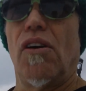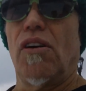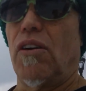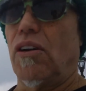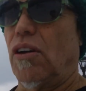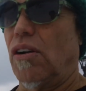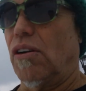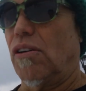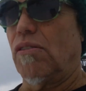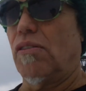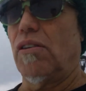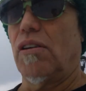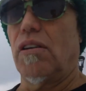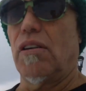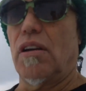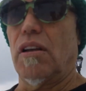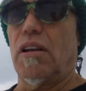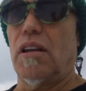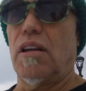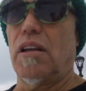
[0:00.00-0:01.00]
You know,
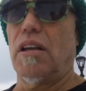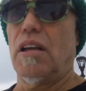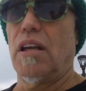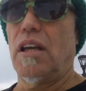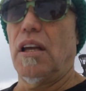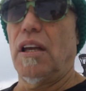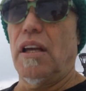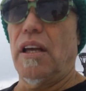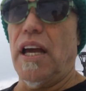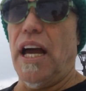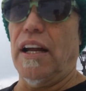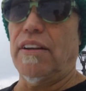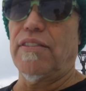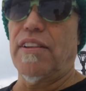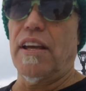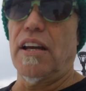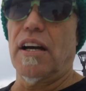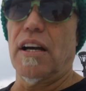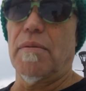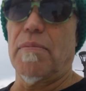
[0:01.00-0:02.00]

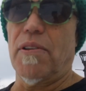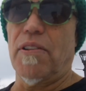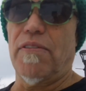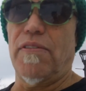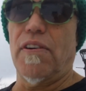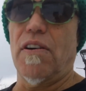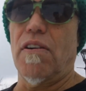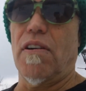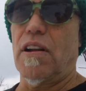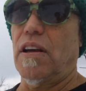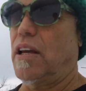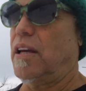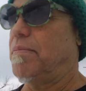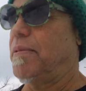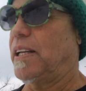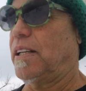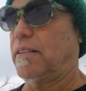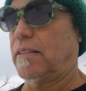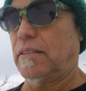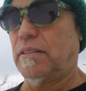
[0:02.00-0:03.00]
actually they hung up on the phone. I
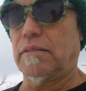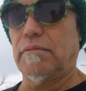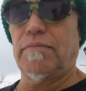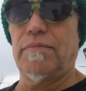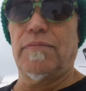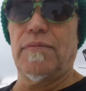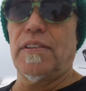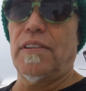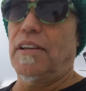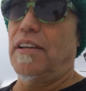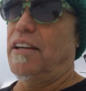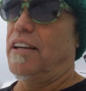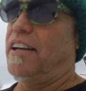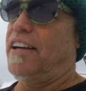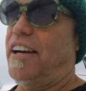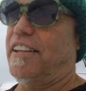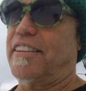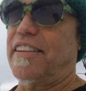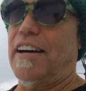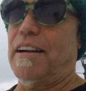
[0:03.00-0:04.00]
mean,
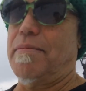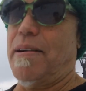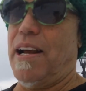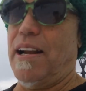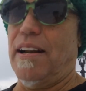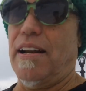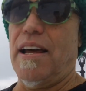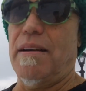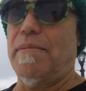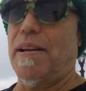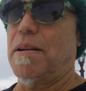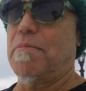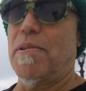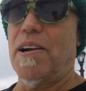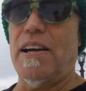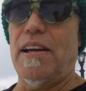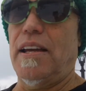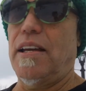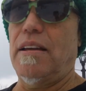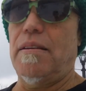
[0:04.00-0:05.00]
I thought about it. I mean, it
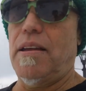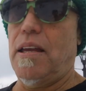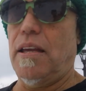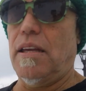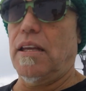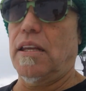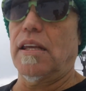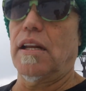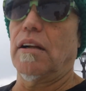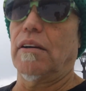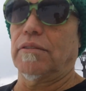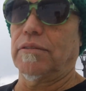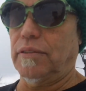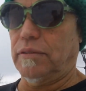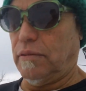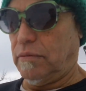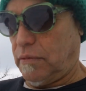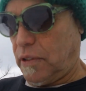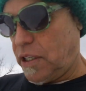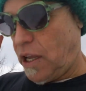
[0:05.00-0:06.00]
brought, it, you know,
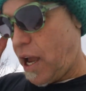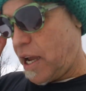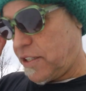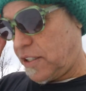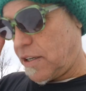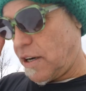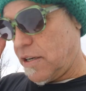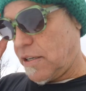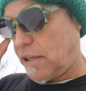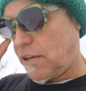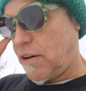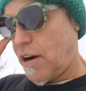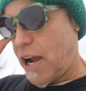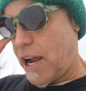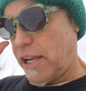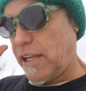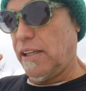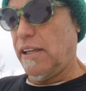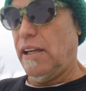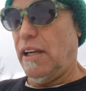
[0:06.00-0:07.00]
I started to
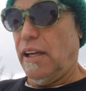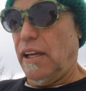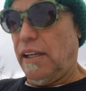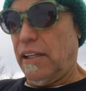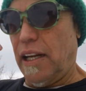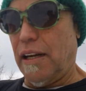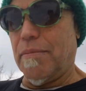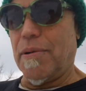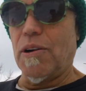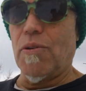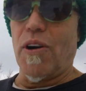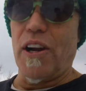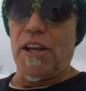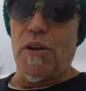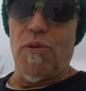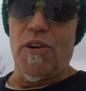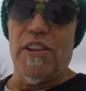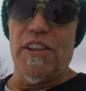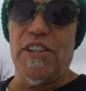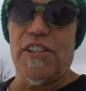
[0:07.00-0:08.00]
cry. Everybody, why you
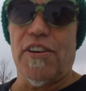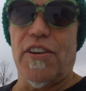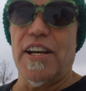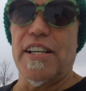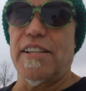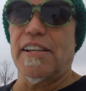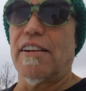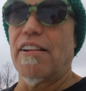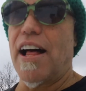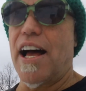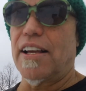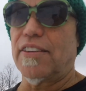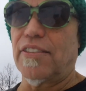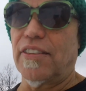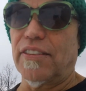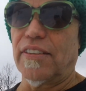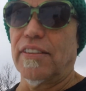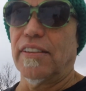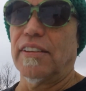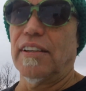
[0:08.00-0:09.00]
wear these crazy
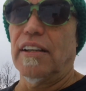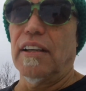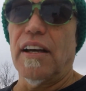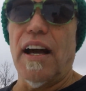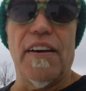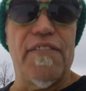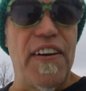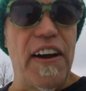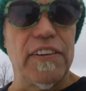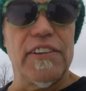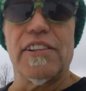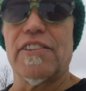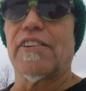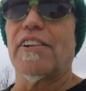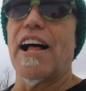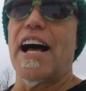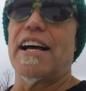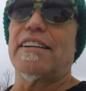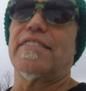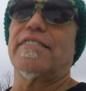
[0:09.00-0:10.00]
glasses? I found these
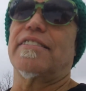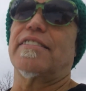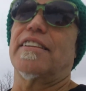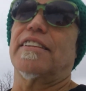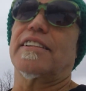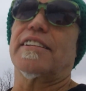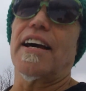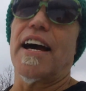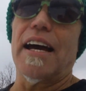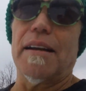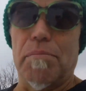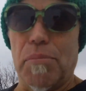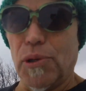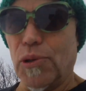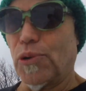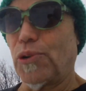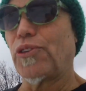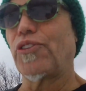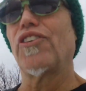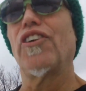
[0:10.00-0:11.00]
glasses in the tide
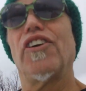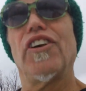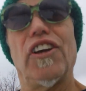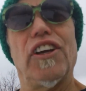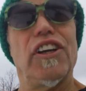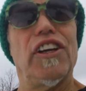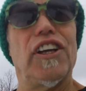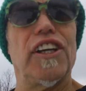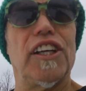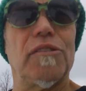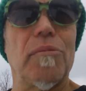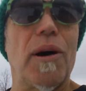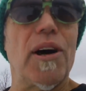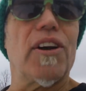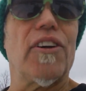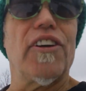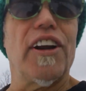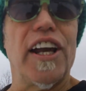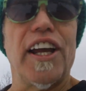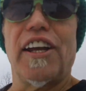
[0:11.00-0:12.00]
pools in
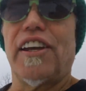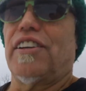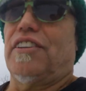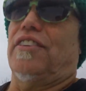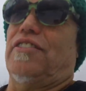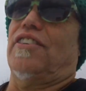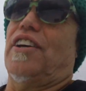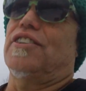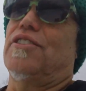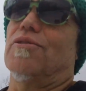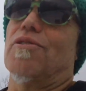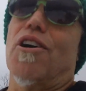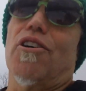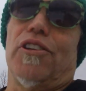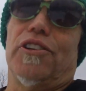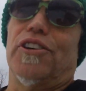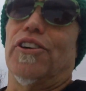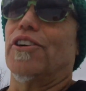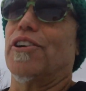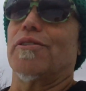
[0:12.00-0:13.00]
Monterey. So I do all
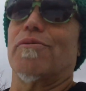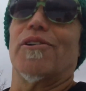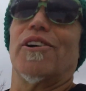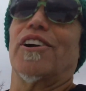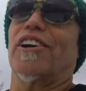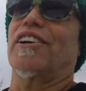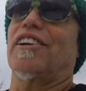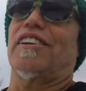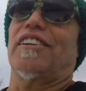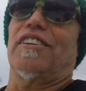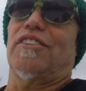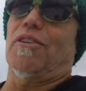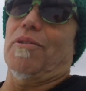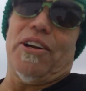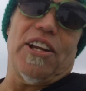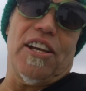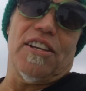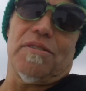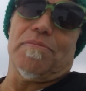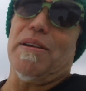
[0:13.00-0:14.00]
the dirty work.
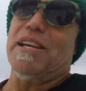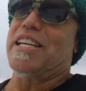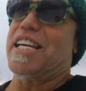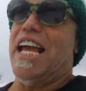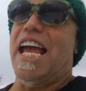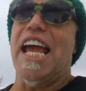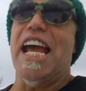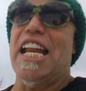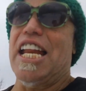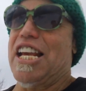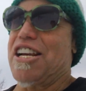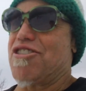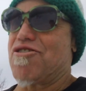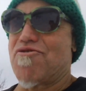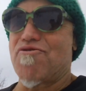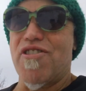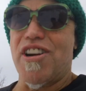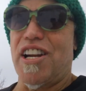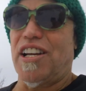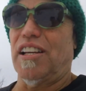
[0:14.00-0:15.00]
Nobody gives me any
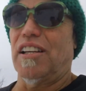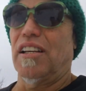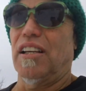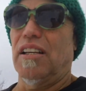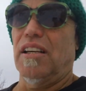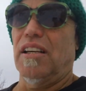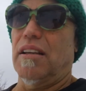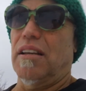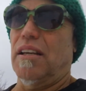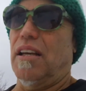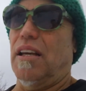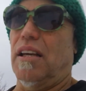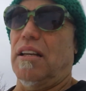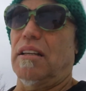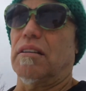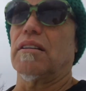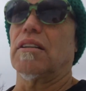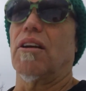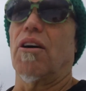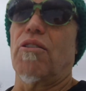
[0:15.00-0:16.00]
credit.
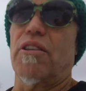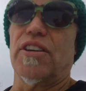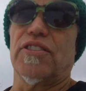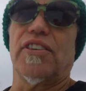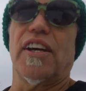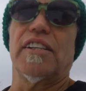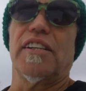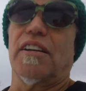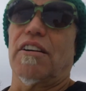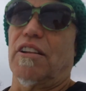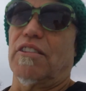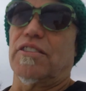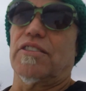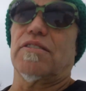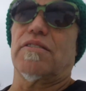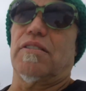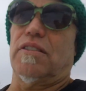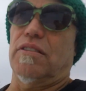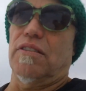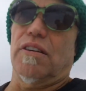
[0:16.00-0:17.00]
And know this, I did all
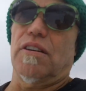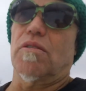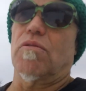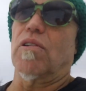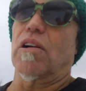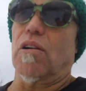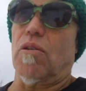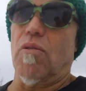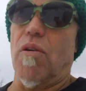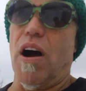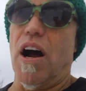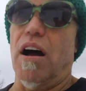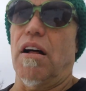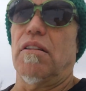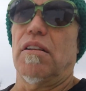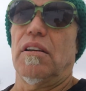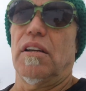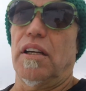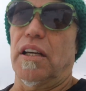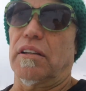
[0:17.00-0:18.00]
this dirty work
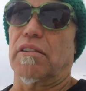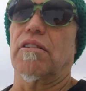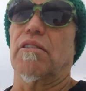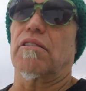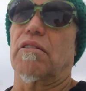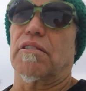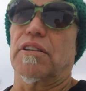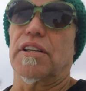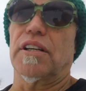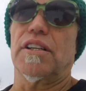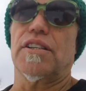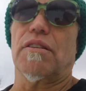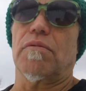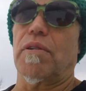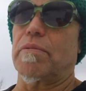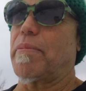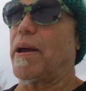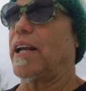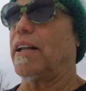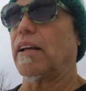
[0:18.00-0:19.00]
while in critical condition
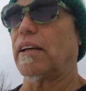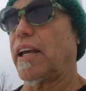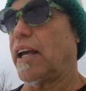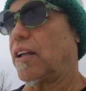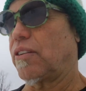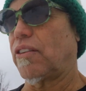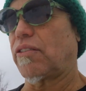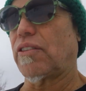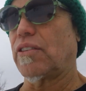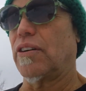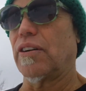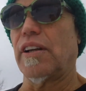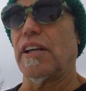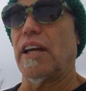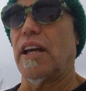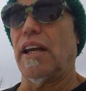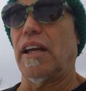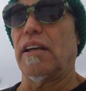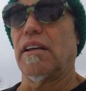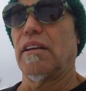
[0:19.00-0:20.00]
with platelet counts at
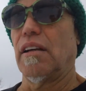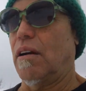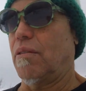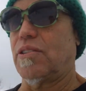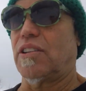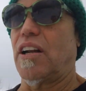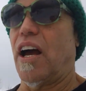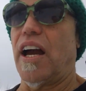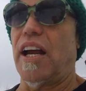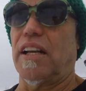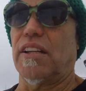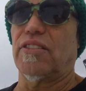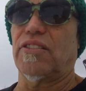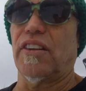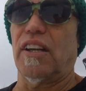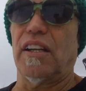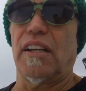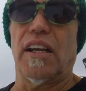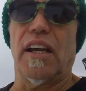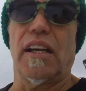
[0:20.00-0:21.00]
thirty-eight. I was dying in
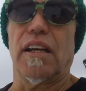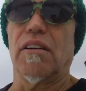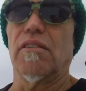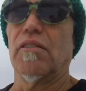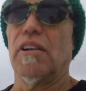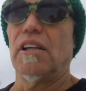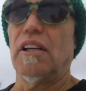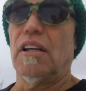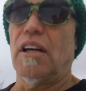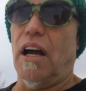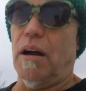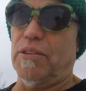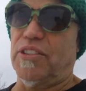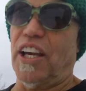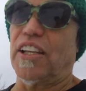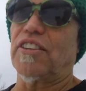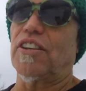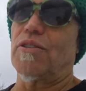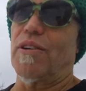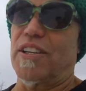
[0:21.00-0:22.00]
San Diego. I was
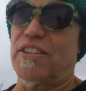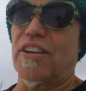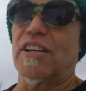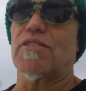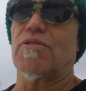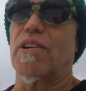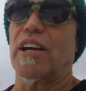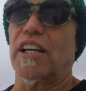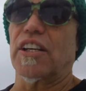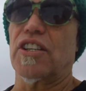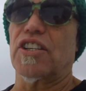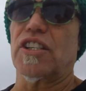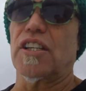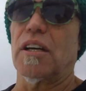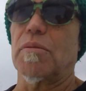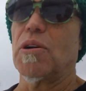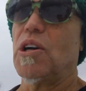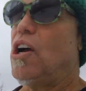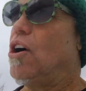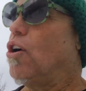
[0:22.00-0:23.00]
at the U S S Reagan
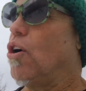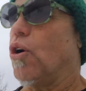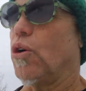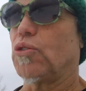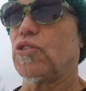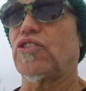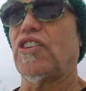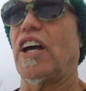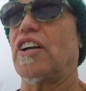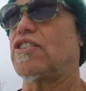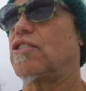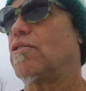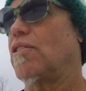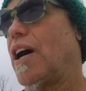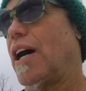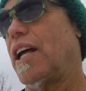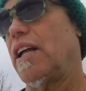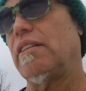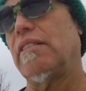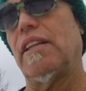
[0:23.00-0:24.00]
ship. Holding signs, do
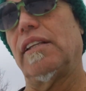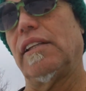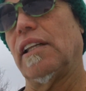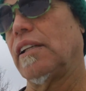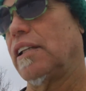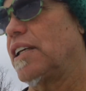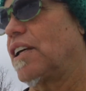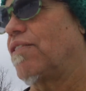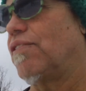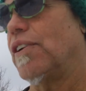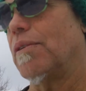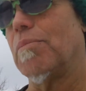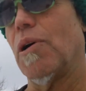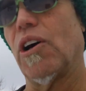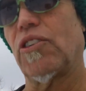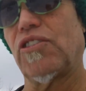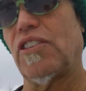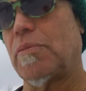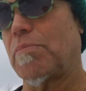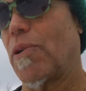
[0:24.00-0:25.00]
not, the Little League football
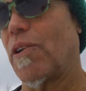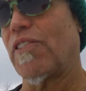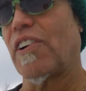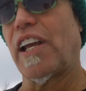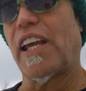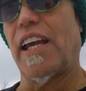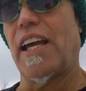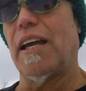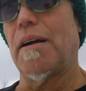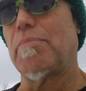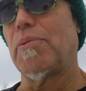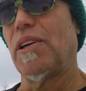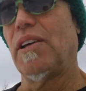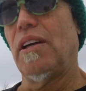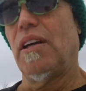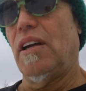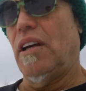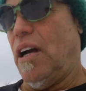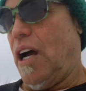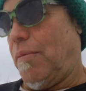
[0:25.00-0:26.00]
sleepover camp.
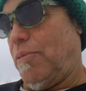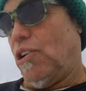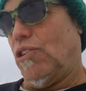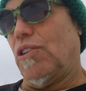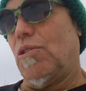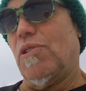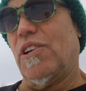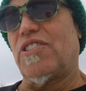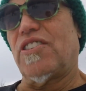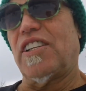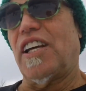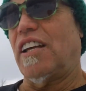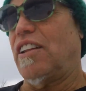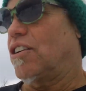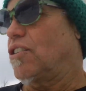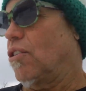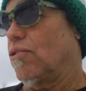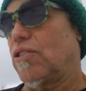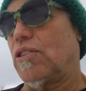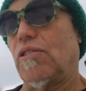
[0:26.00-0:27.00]
I'm the only one standing there.
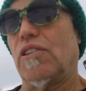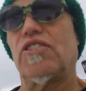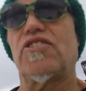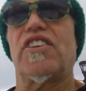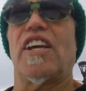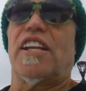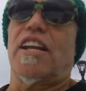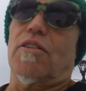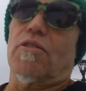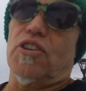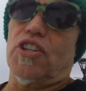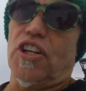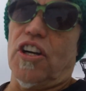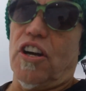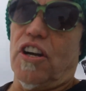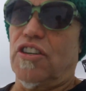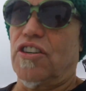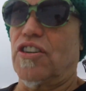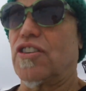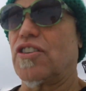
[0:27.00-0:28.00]
Don't do it. San Diego
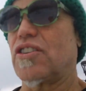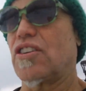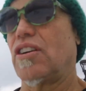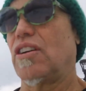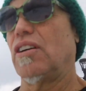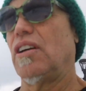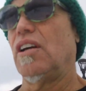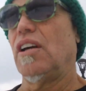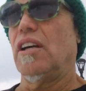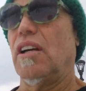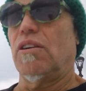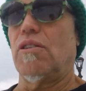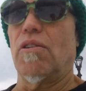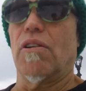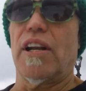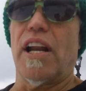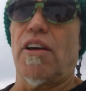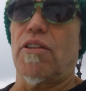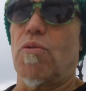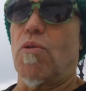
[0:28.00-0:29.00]
Chargers, who are
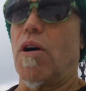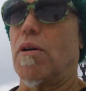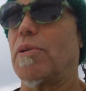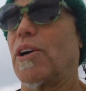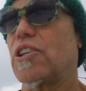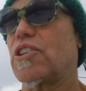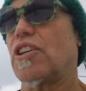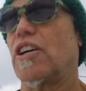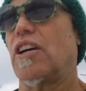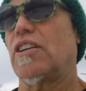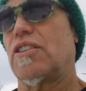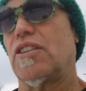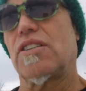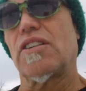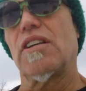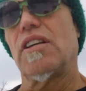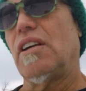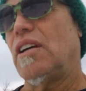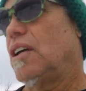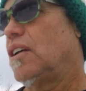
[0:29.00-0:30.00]
now the Walmart
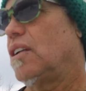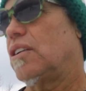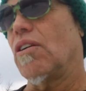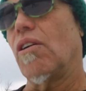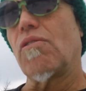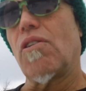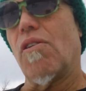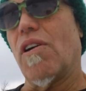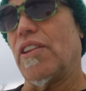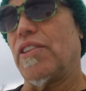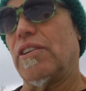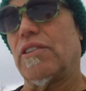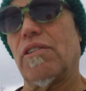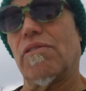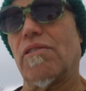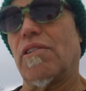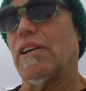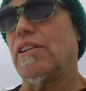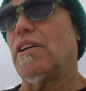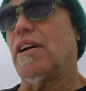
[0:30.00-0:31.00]
Chargers, don't go on there.
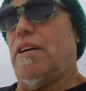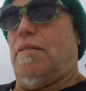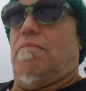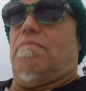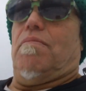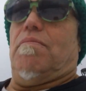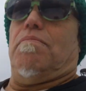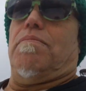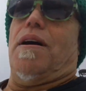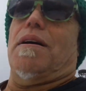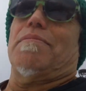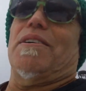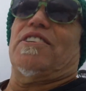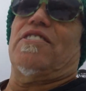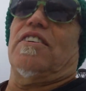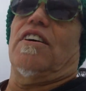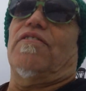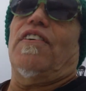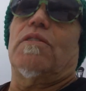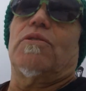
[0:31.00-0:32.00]
Don't go on there. I'm by
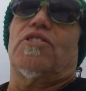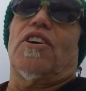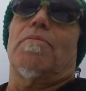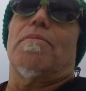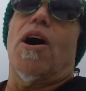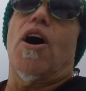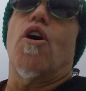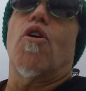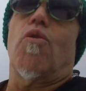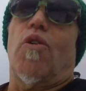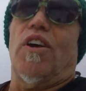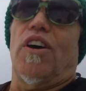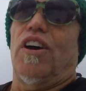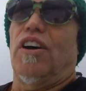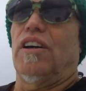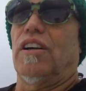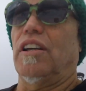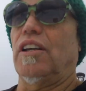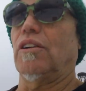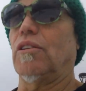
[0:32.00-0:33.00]
myself. I was on my own.
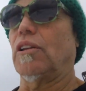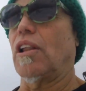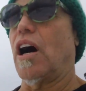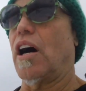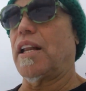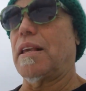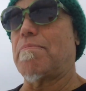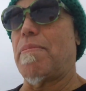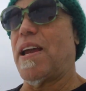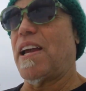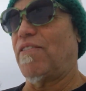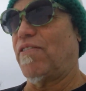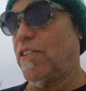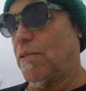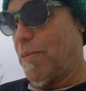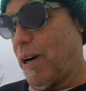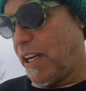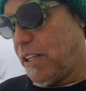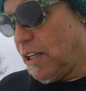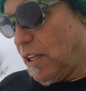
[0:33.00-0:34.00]
You know, Lonnie paid for
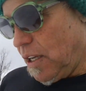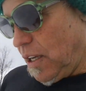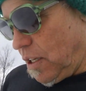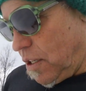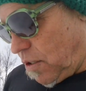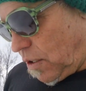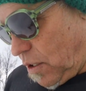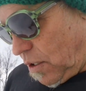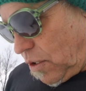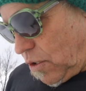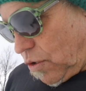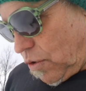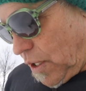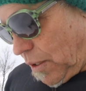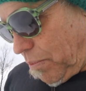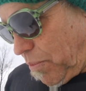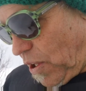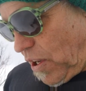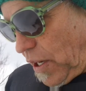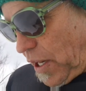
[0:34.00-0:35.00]
my
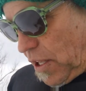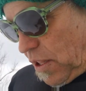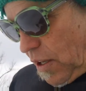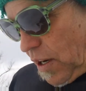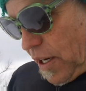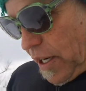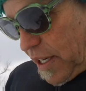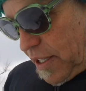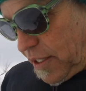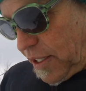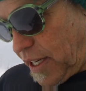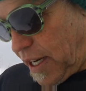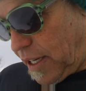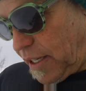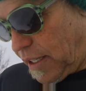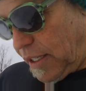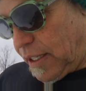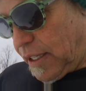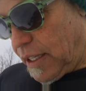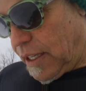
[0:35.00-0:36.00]
trip, Lonnie Clark. I stayed
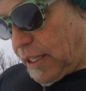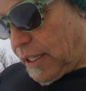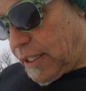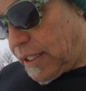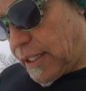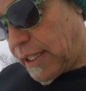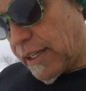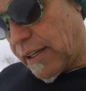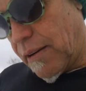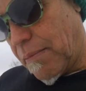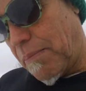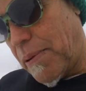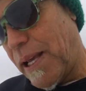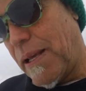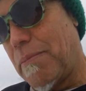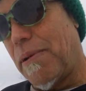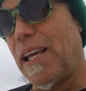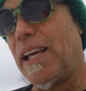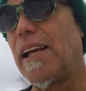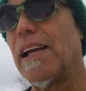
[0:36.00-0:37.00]
in, you know, P
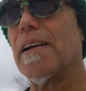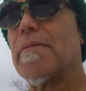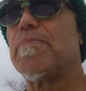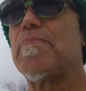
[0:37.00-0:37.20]
B,